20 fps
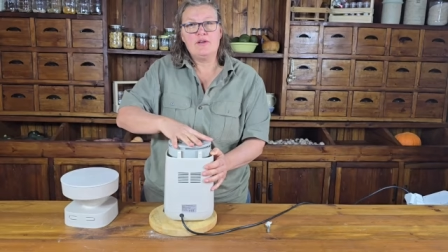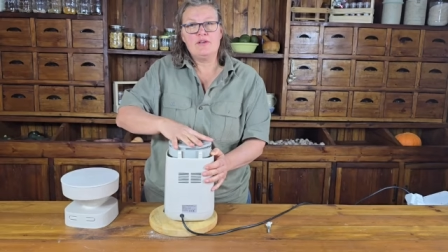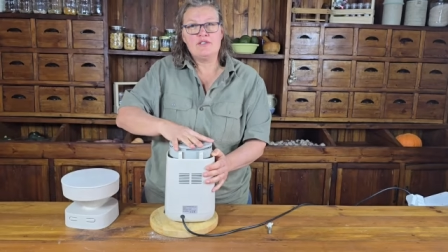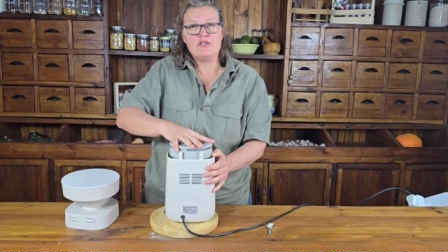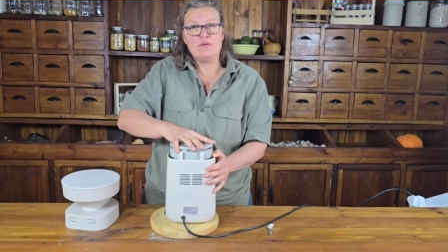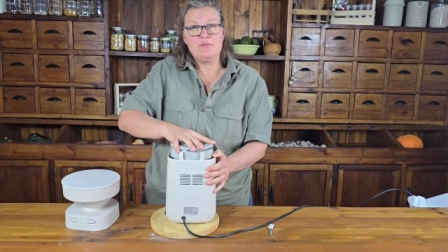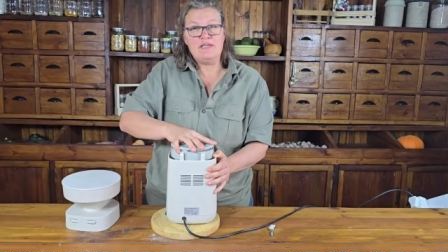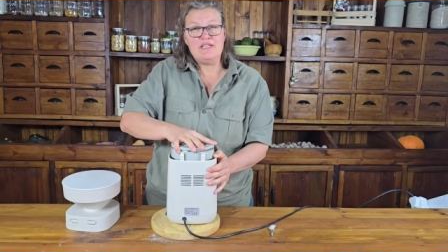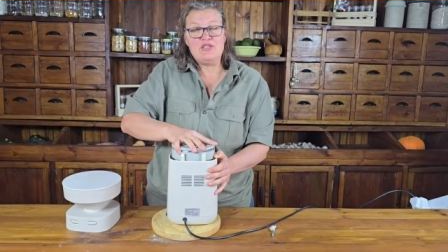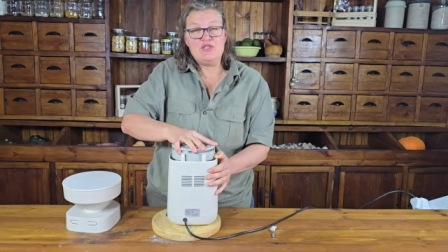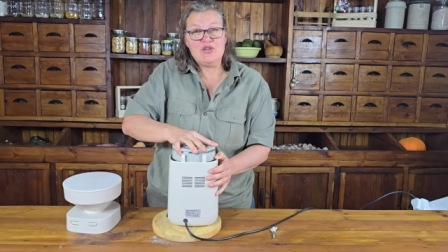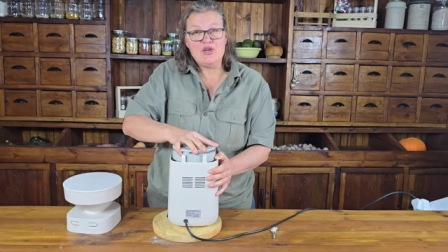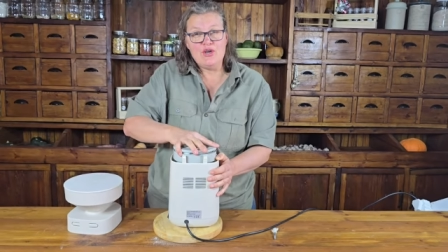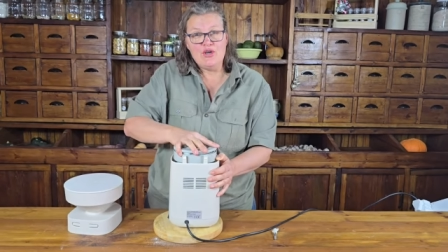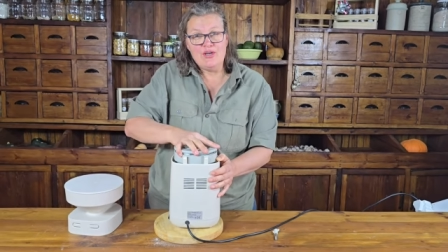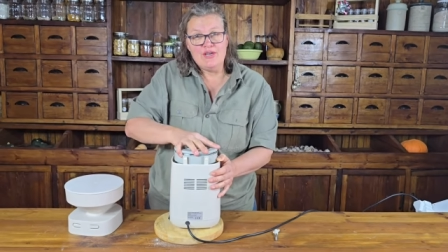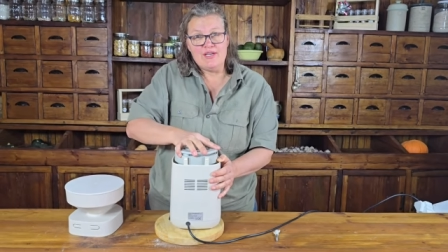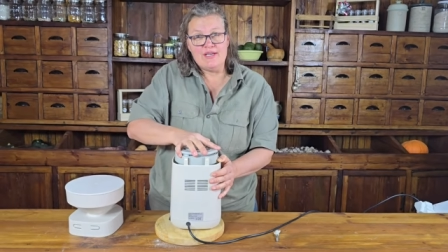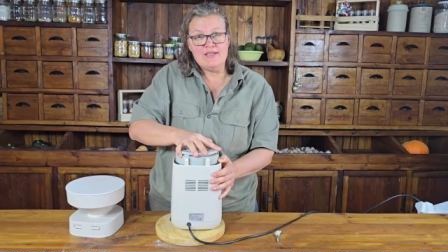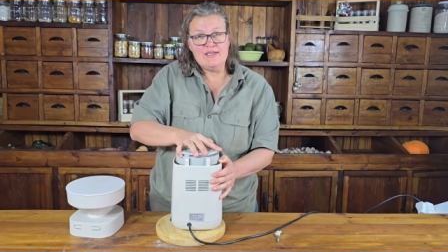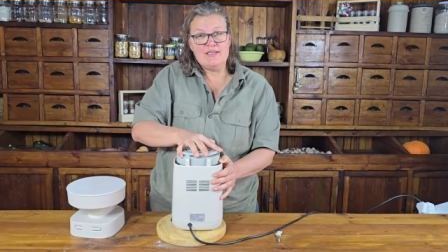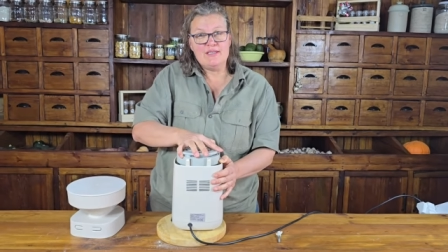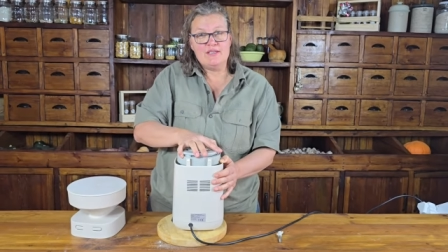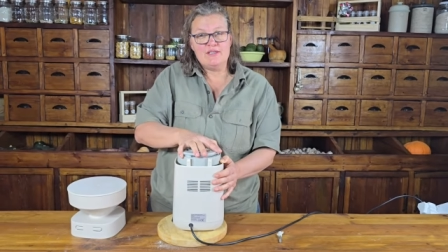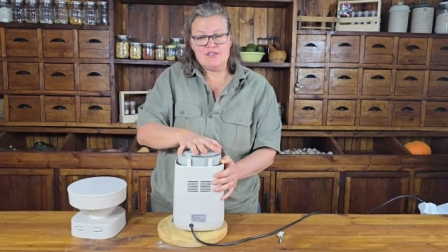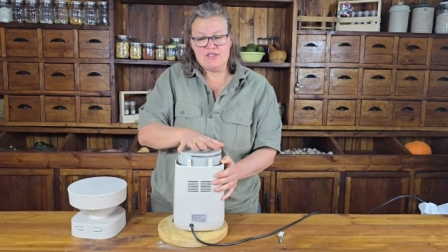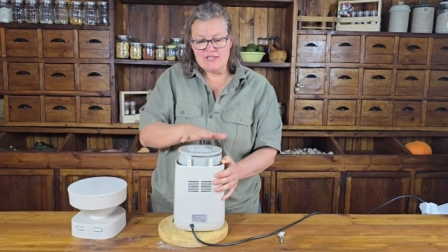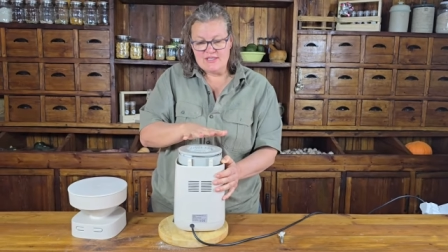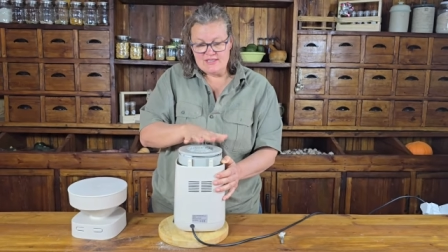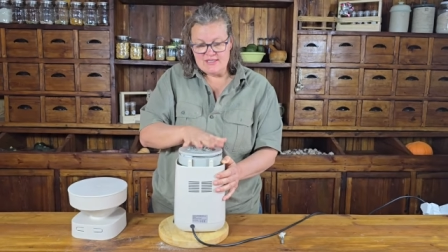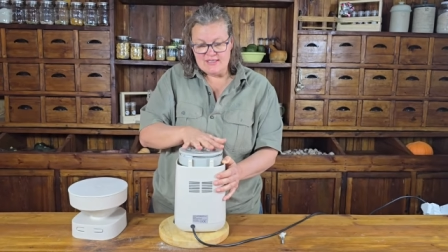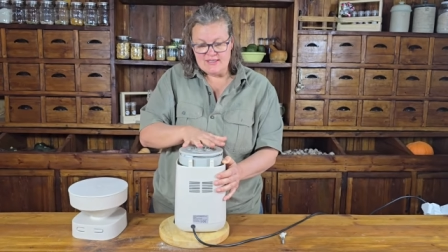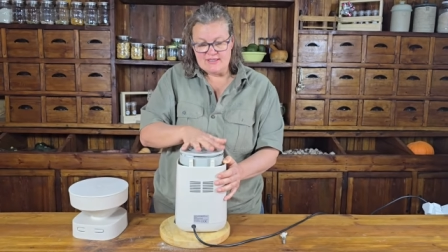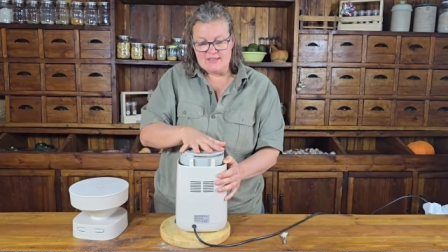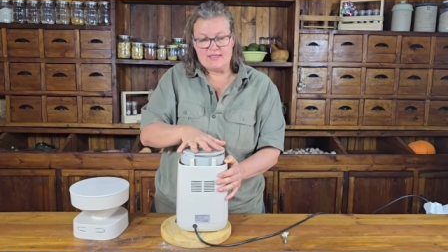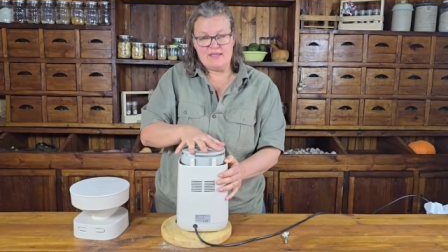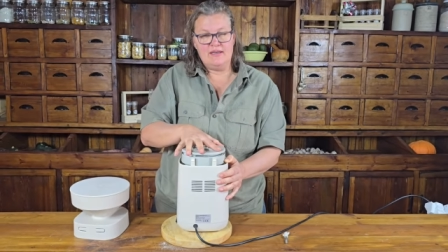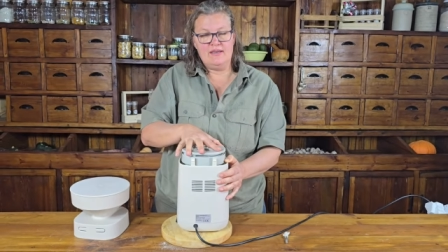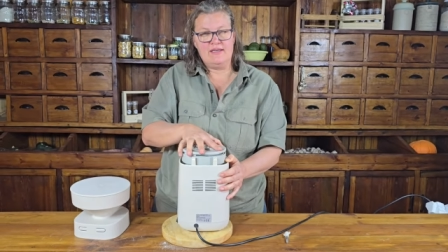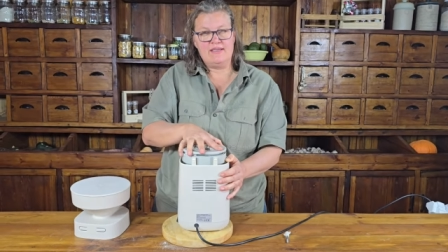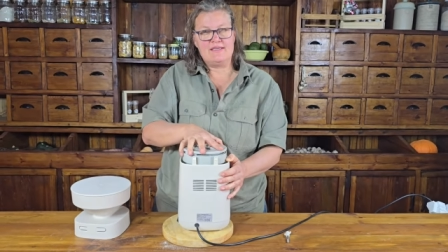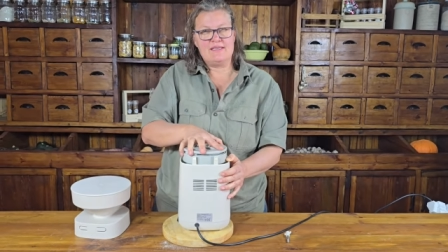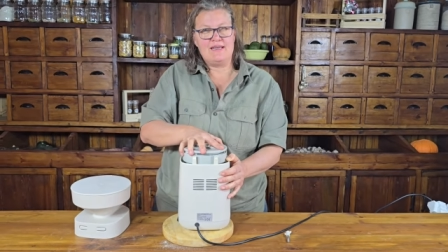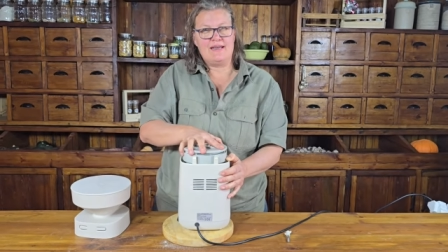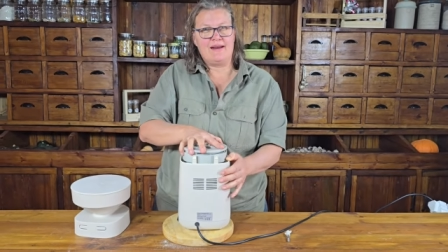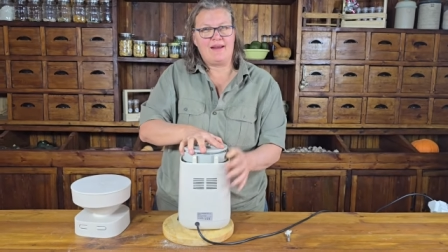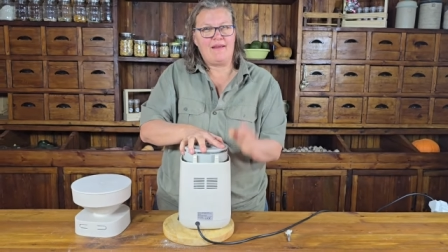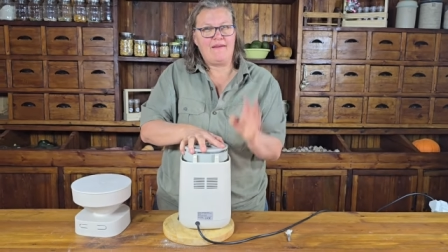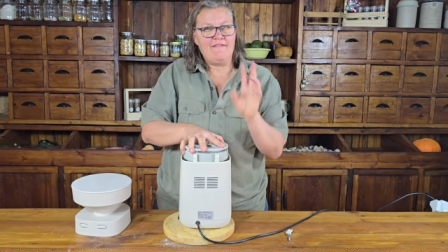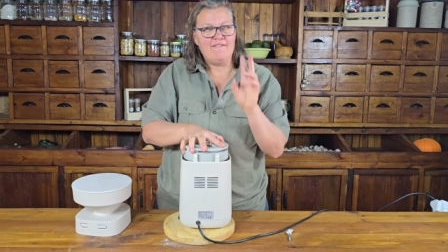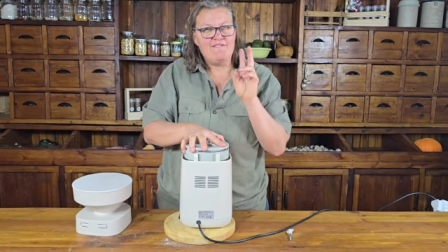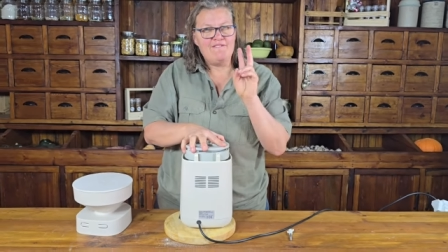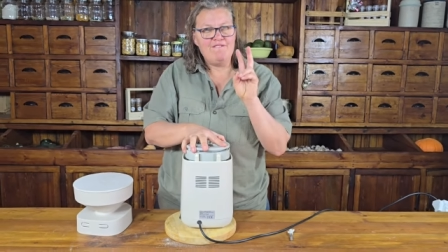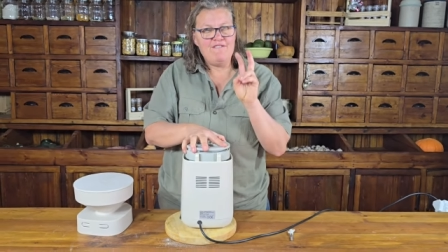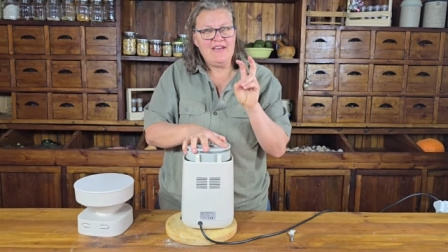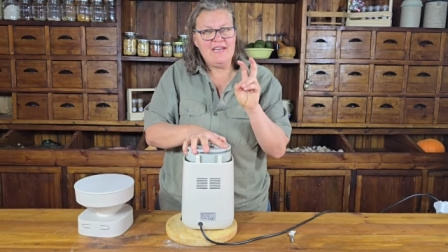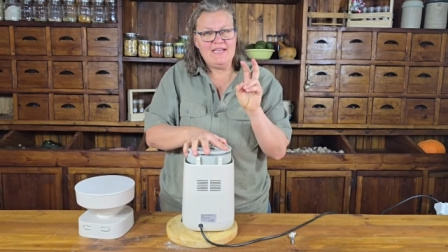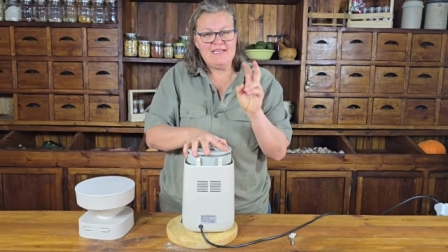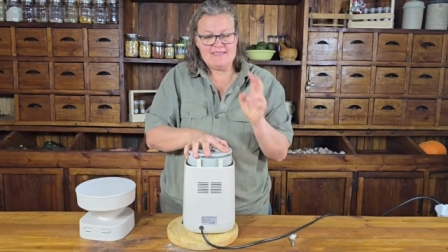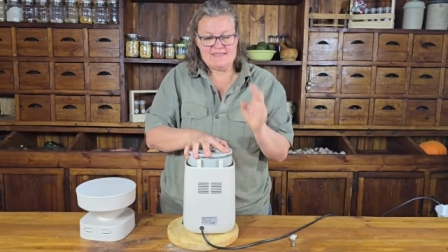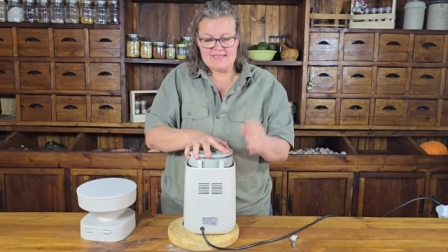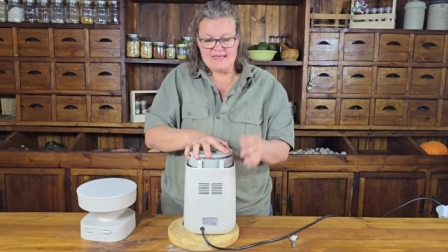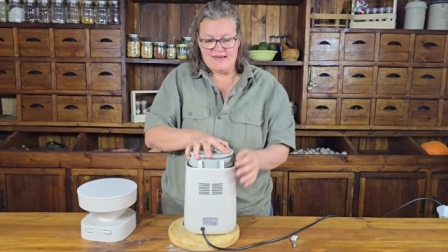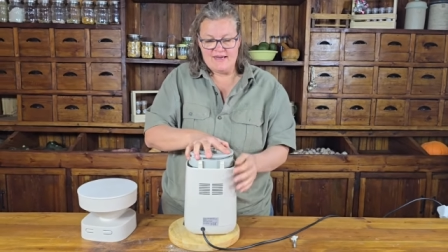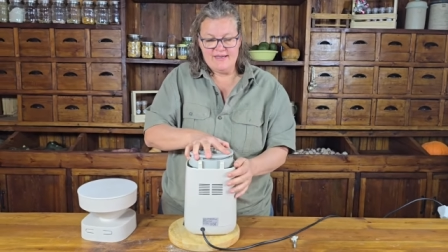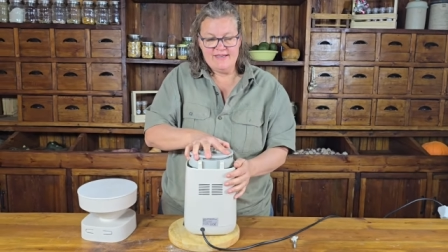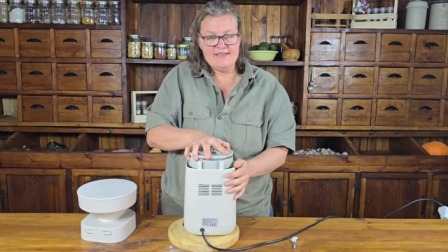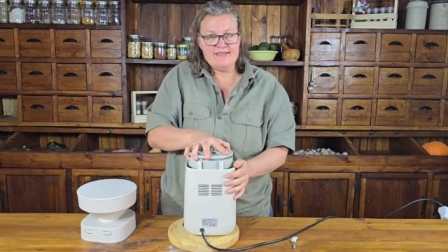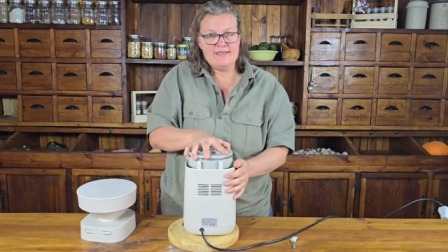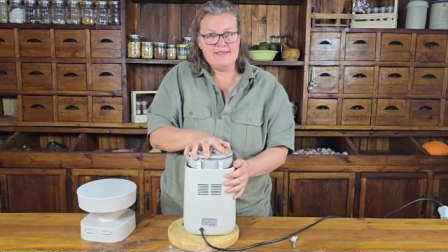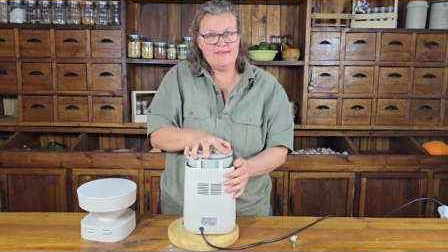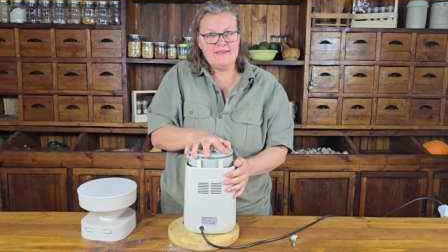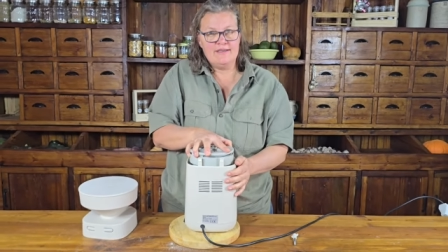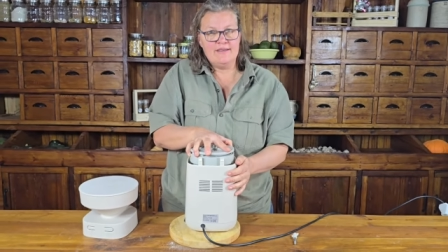So we turn it just until it's like finger tight,